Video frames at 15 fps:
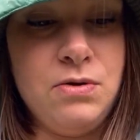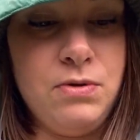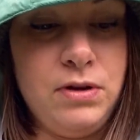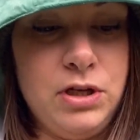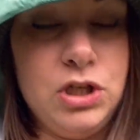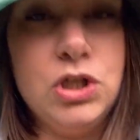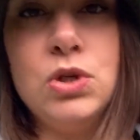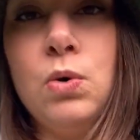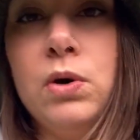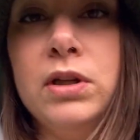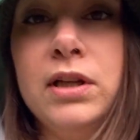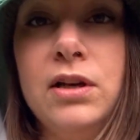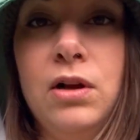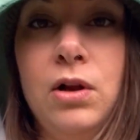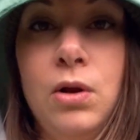really short
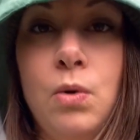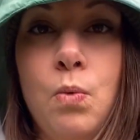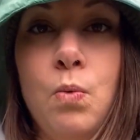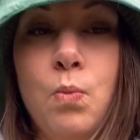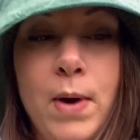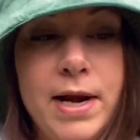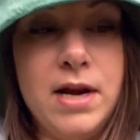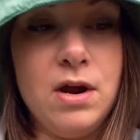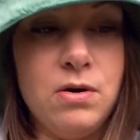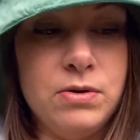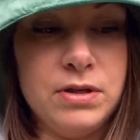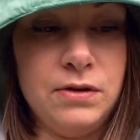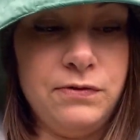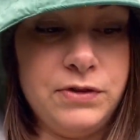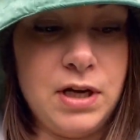little
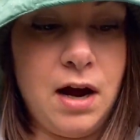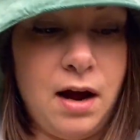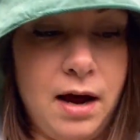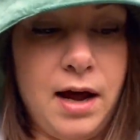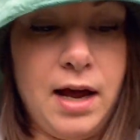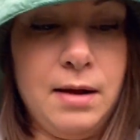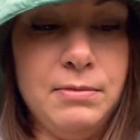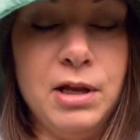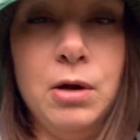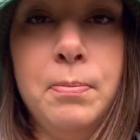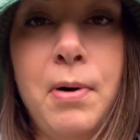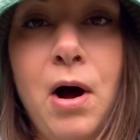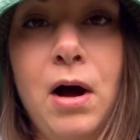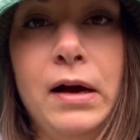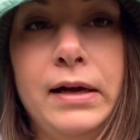windows of time, little
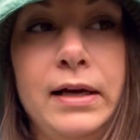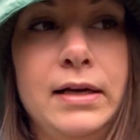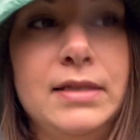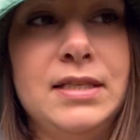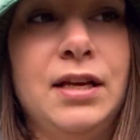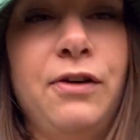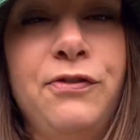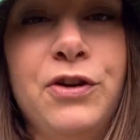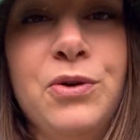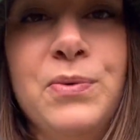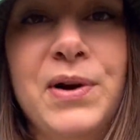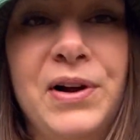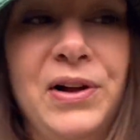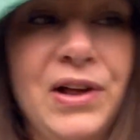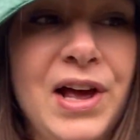pockets, if you
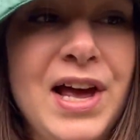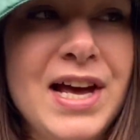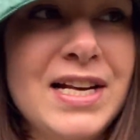will,